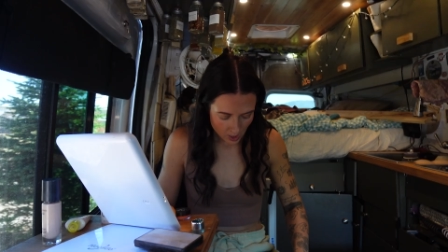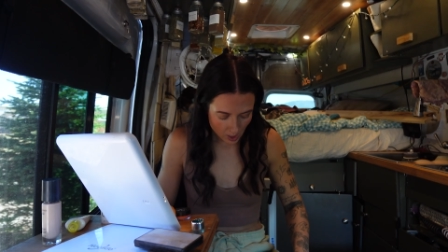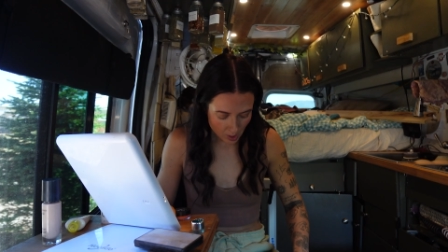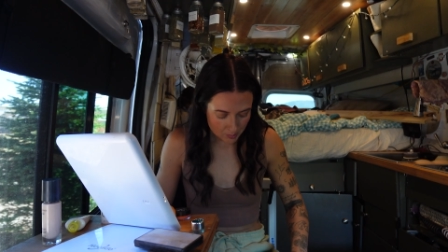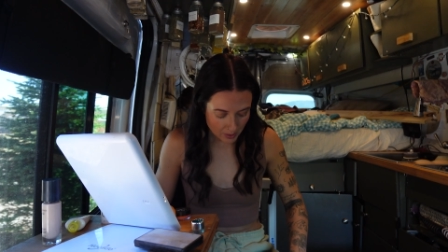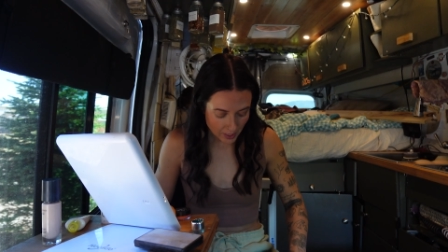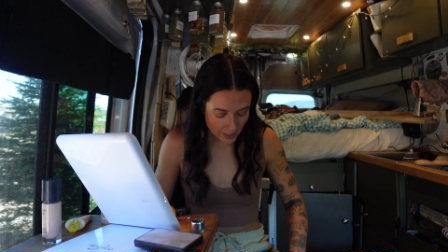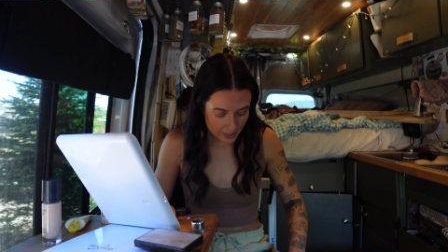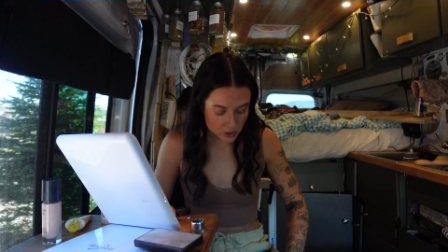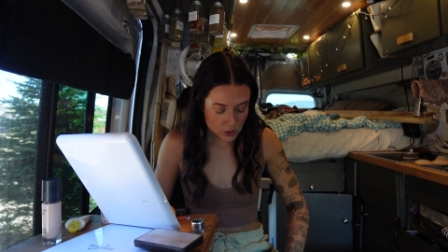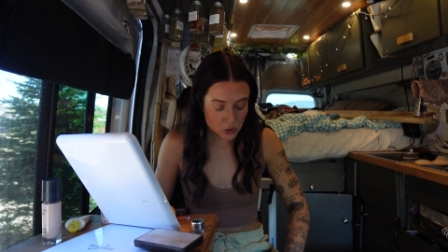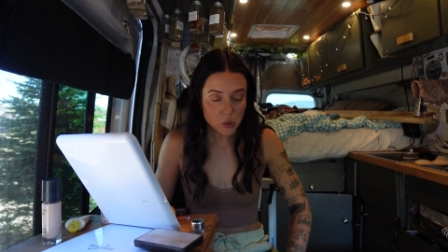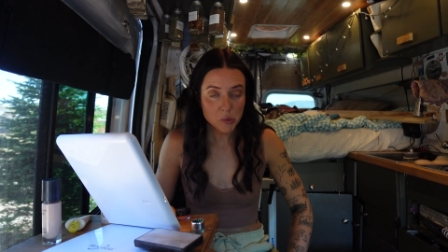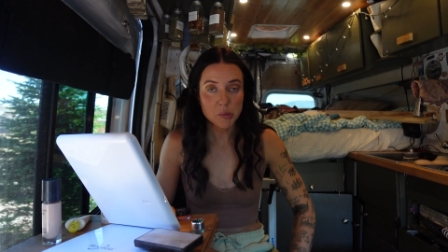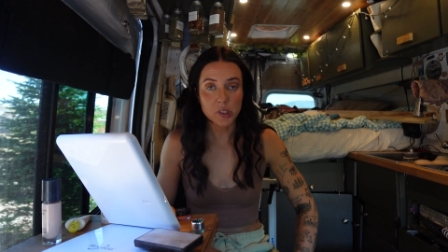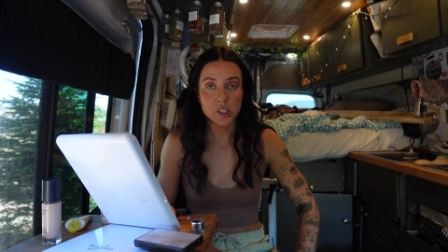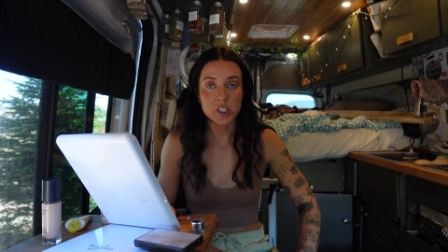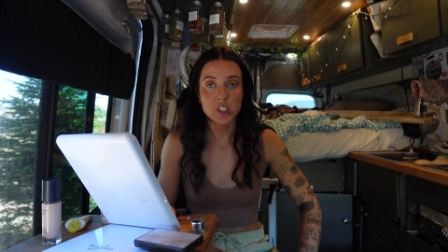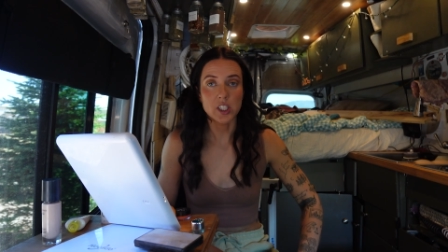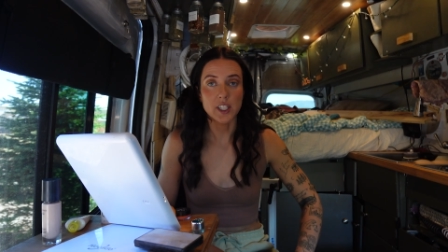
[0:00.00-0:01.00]
Um, I do
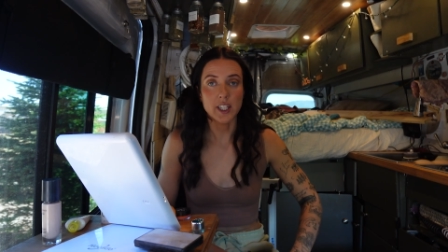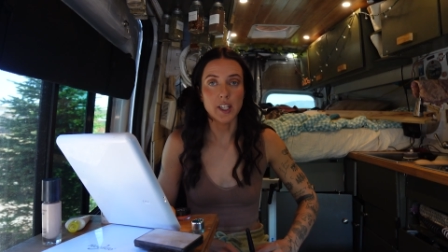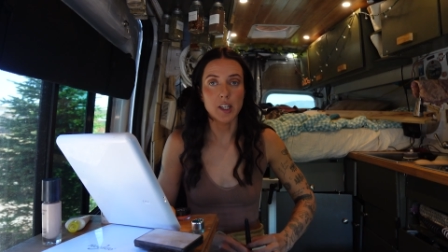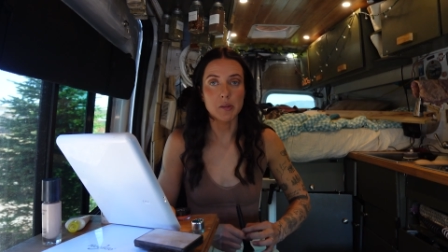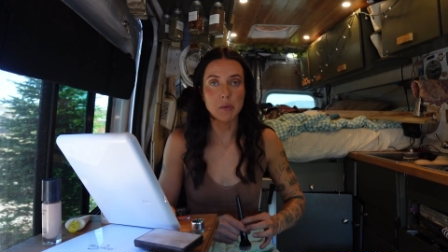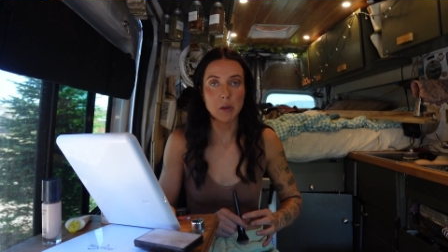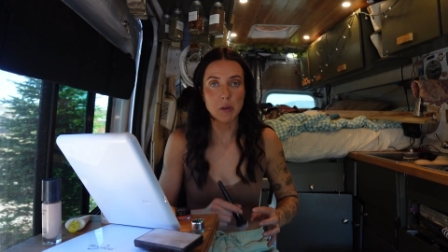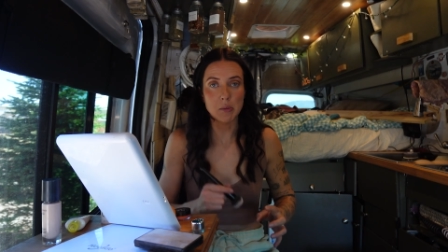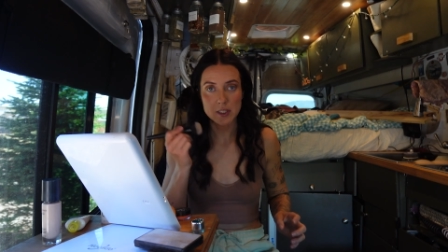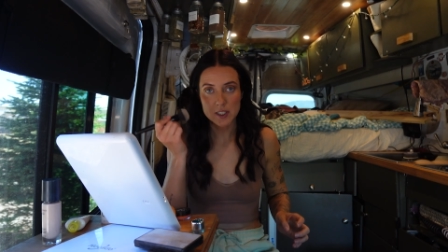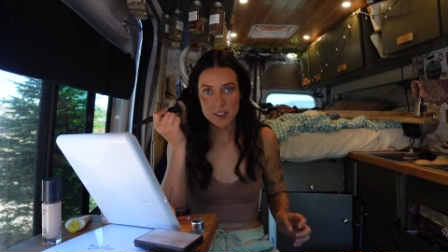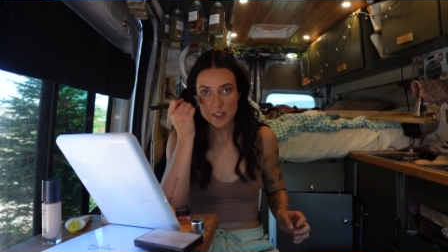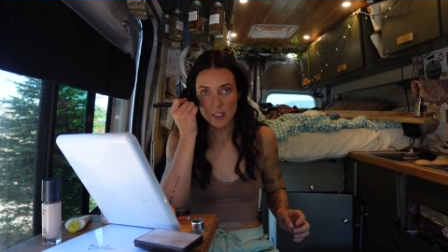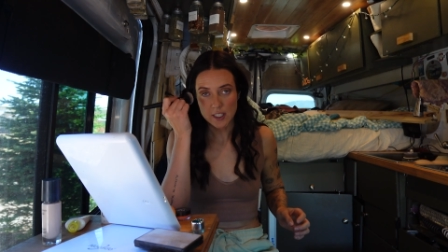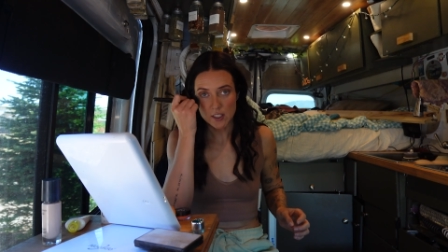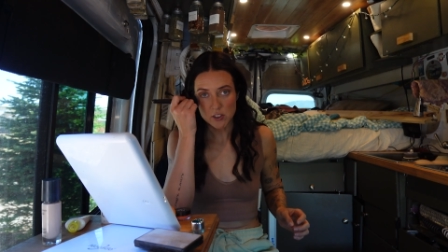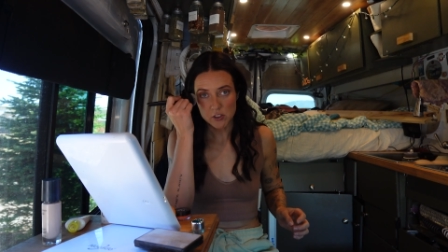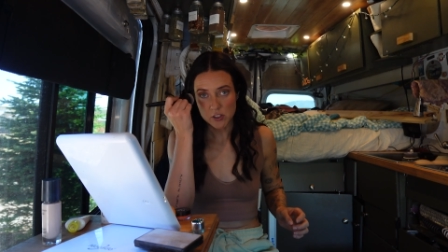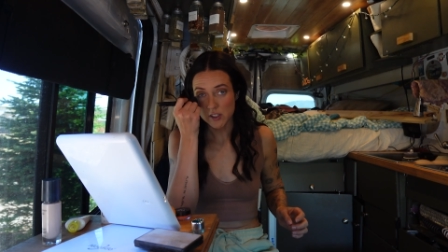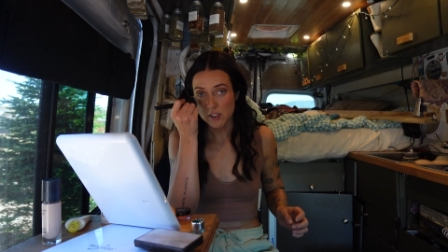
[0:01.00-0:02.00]
appreciate a moment to
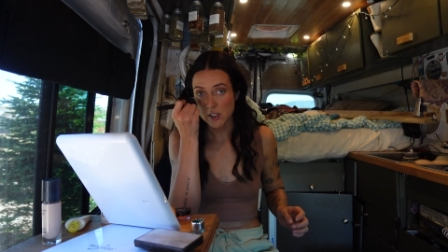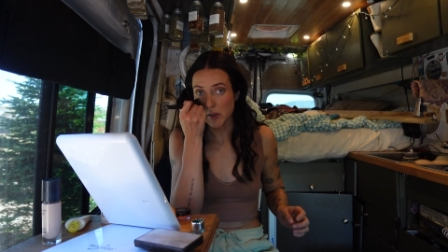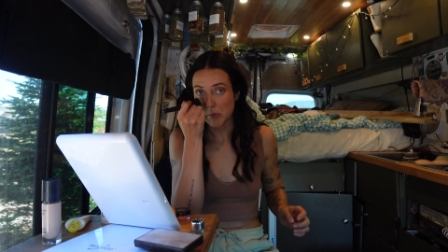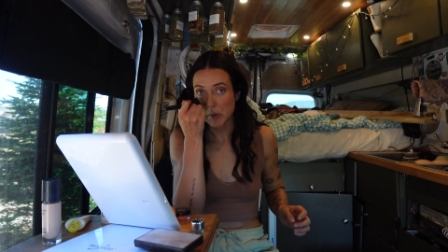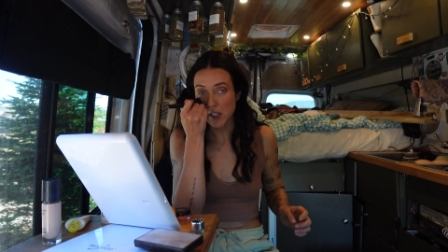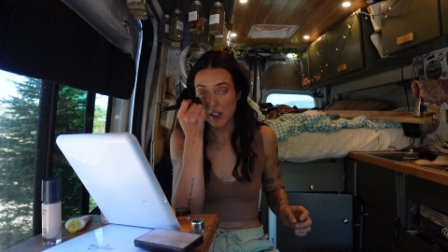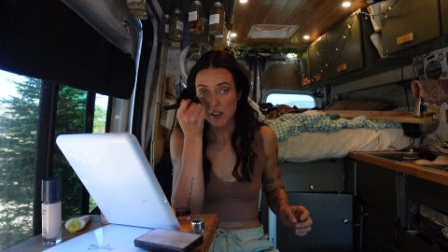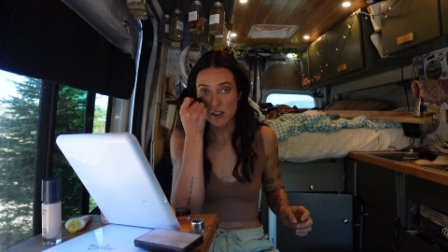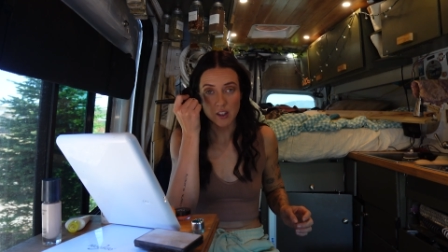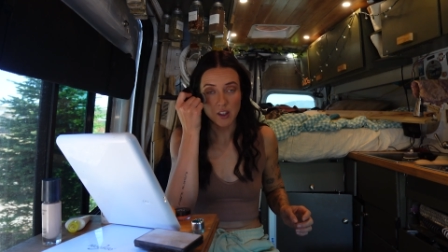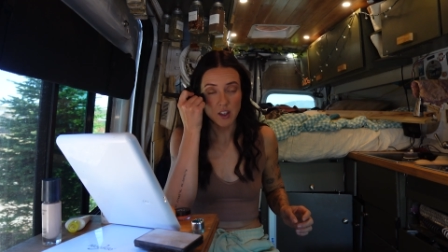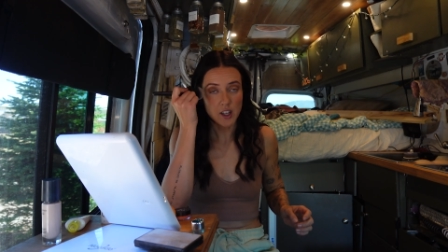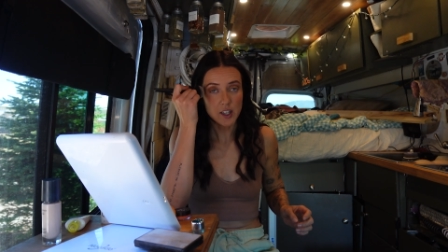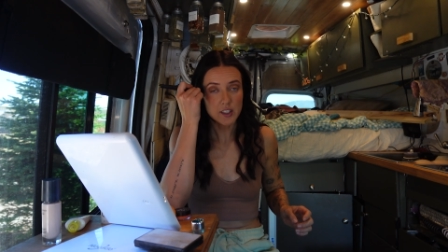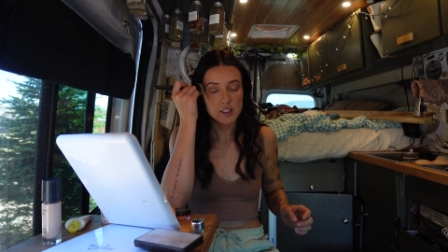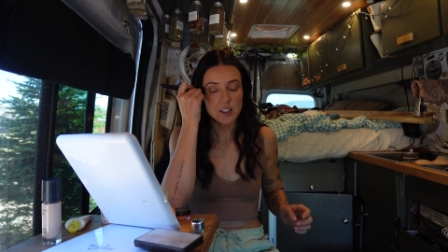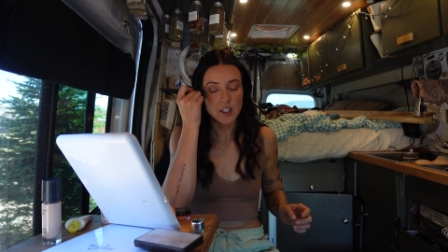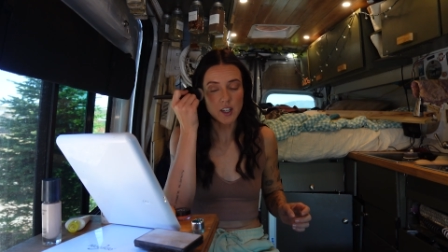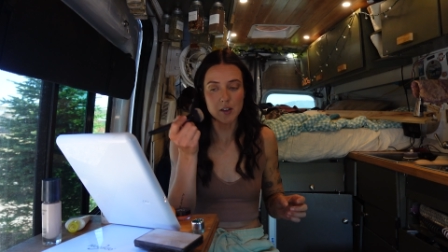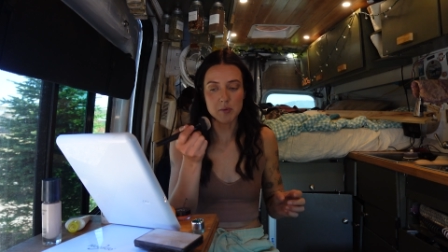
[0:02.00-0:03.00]
get dressed up because a lot
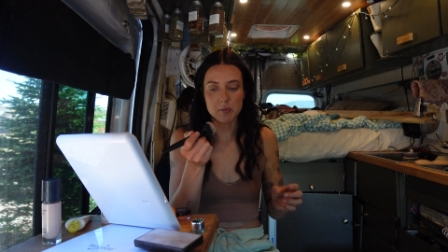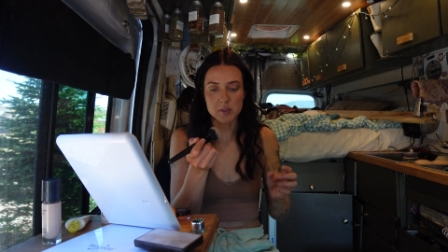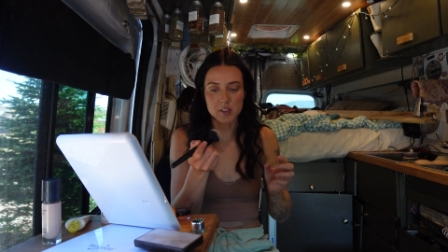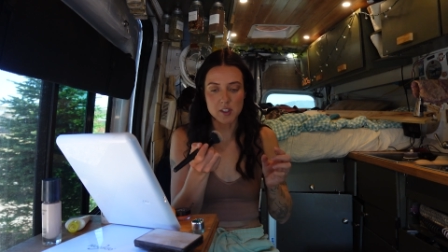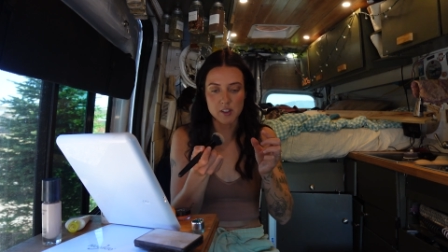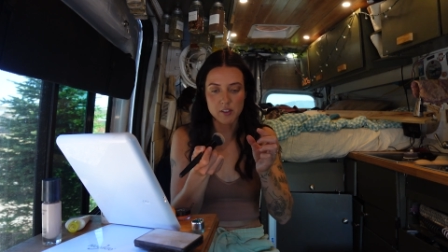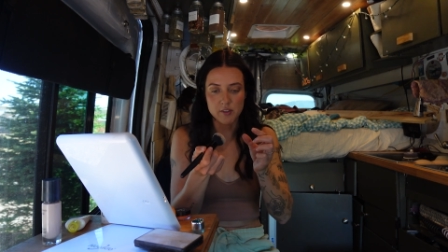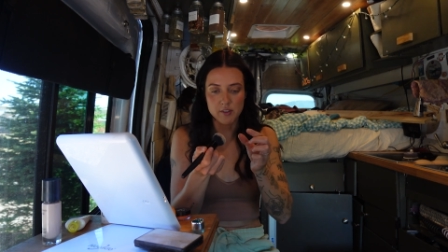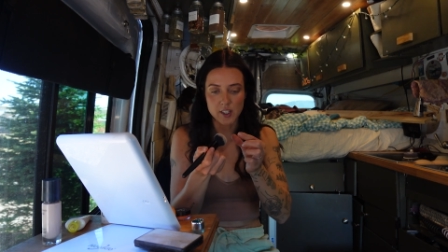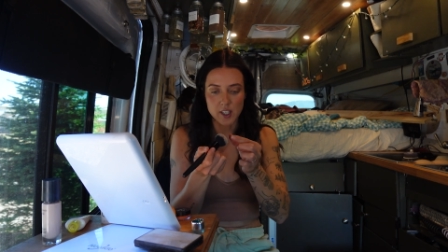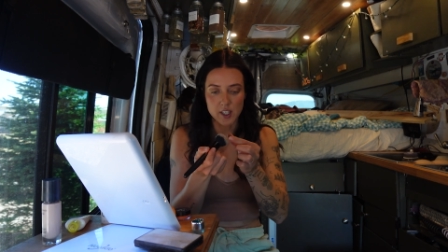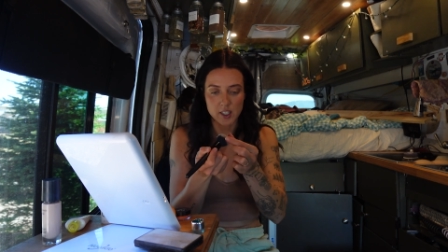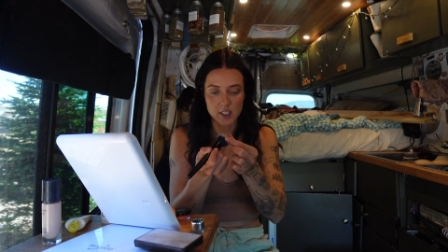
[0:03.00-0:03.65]
of times in the van